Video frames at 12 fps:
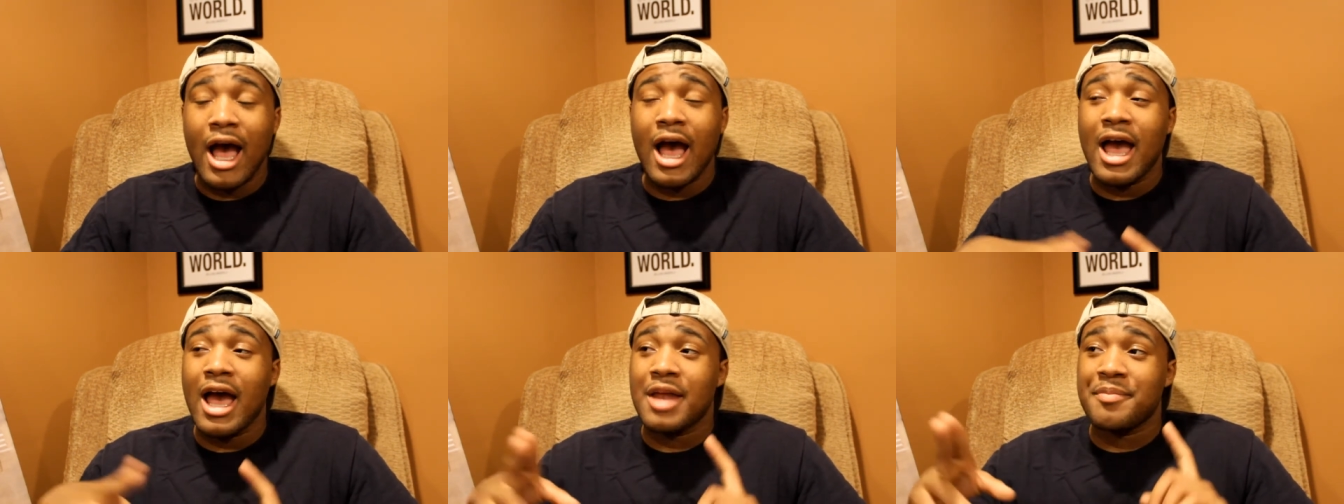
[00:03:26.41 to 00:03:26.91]
I
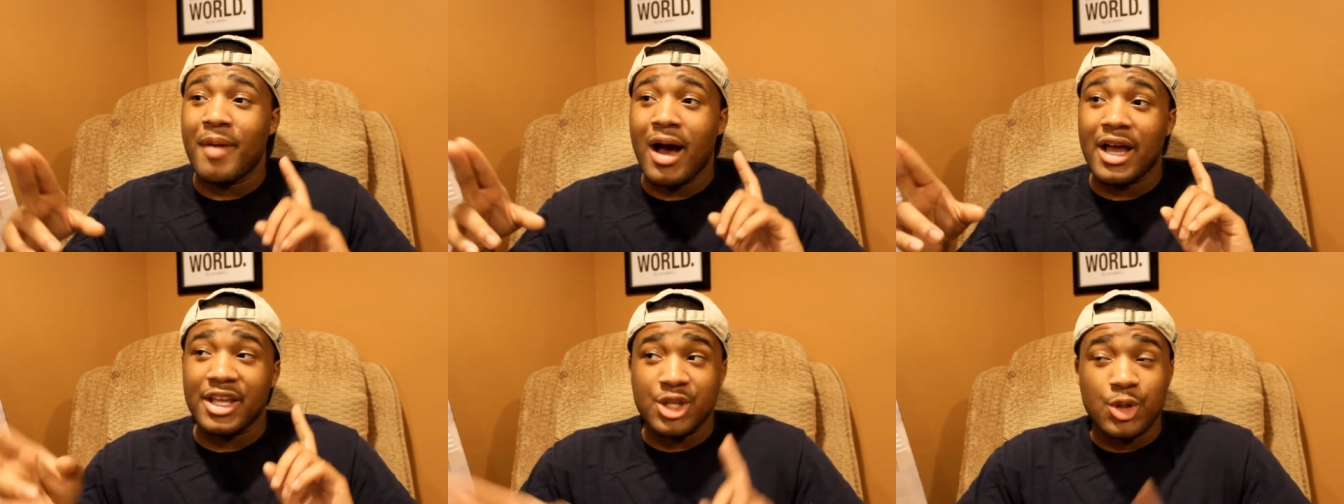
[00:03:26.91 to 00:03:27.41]
had
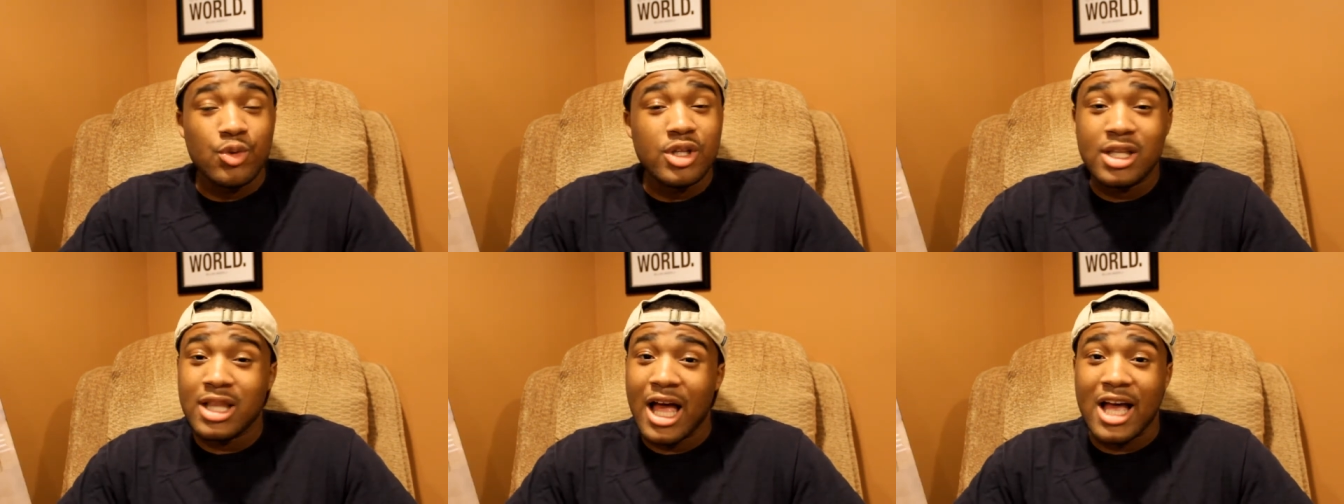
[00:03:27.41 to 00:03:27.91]
my
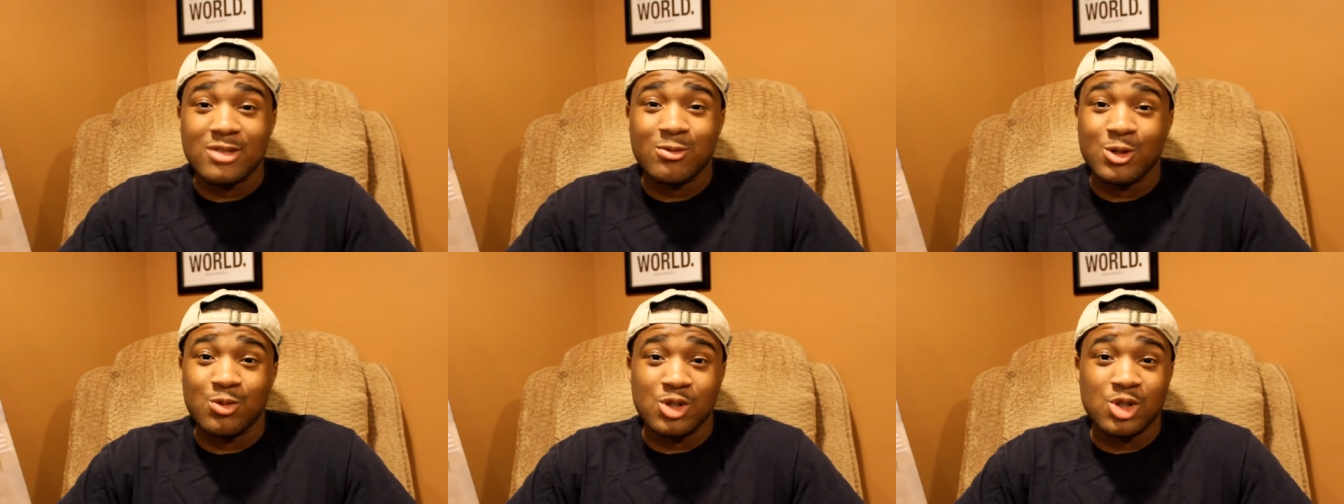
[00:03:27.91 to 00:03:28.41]
uni
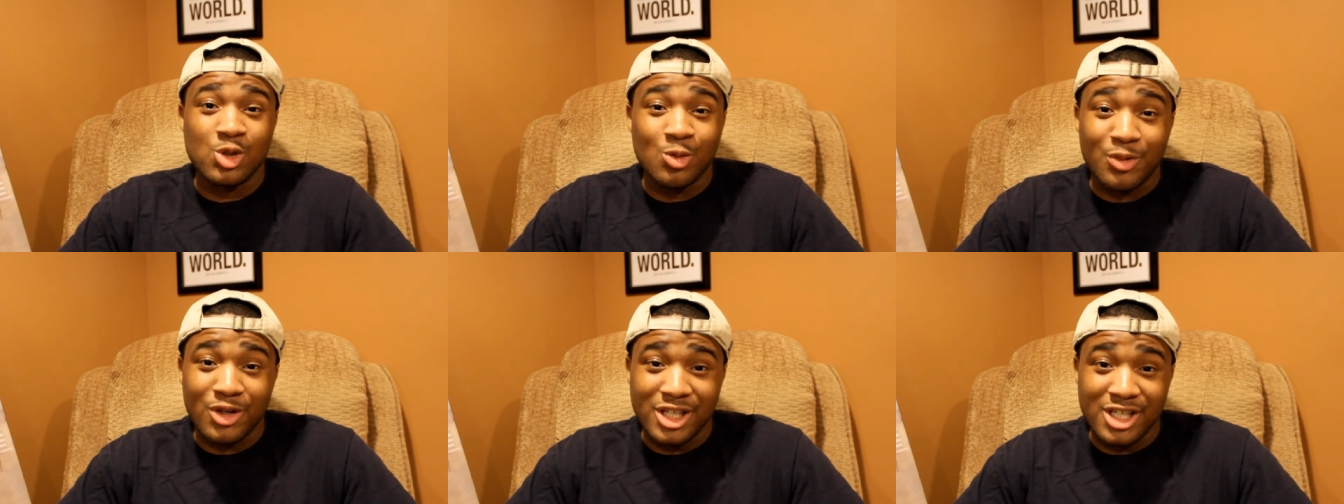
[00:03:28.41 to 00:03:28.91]
class, which was
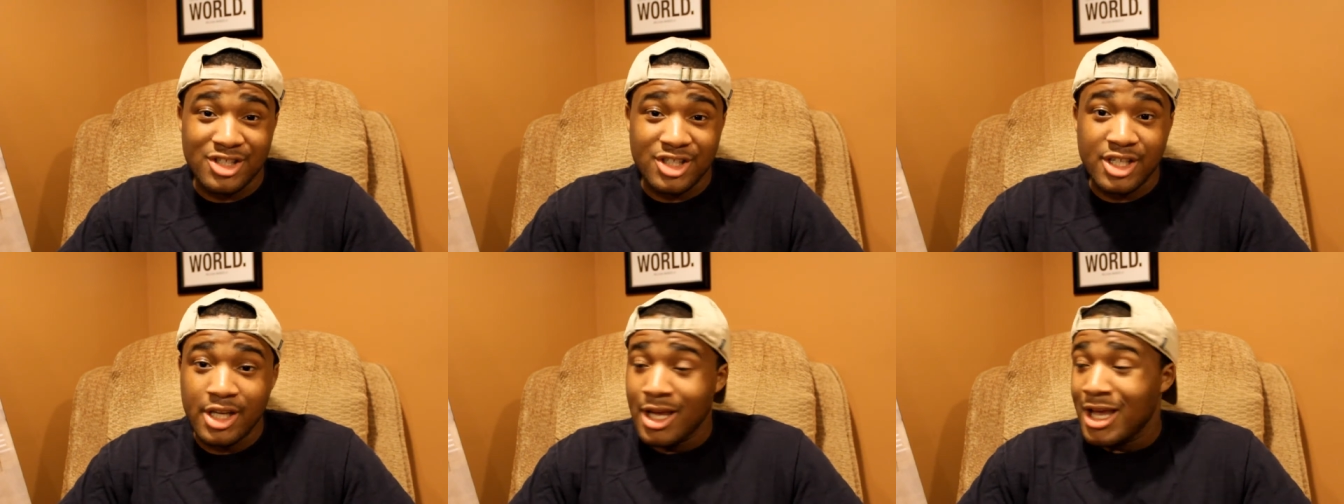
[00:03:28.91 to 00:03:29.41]
super
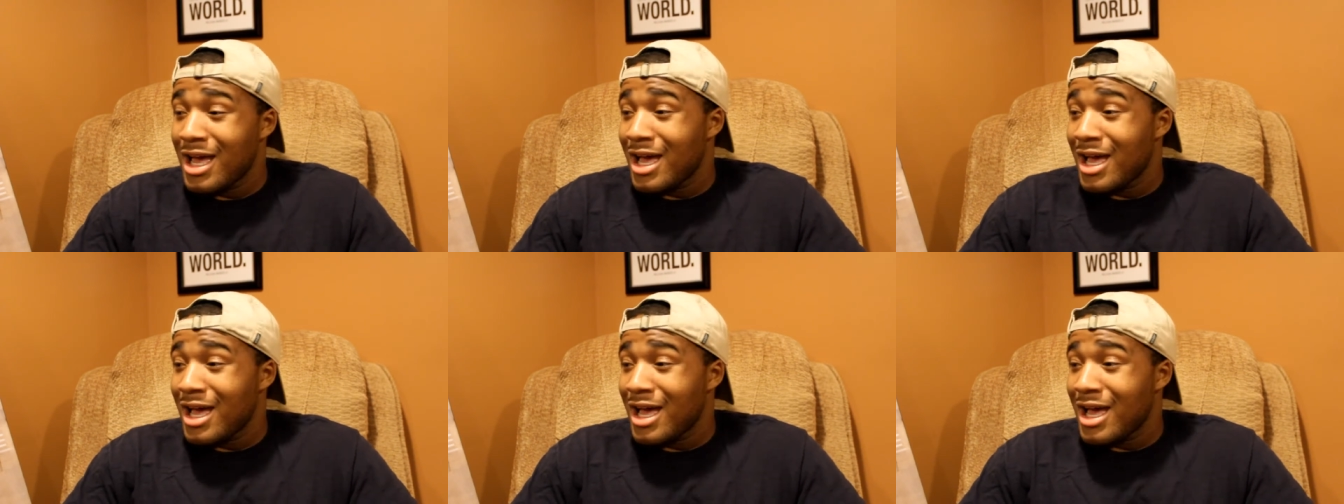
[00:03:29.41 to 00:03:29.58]
easy.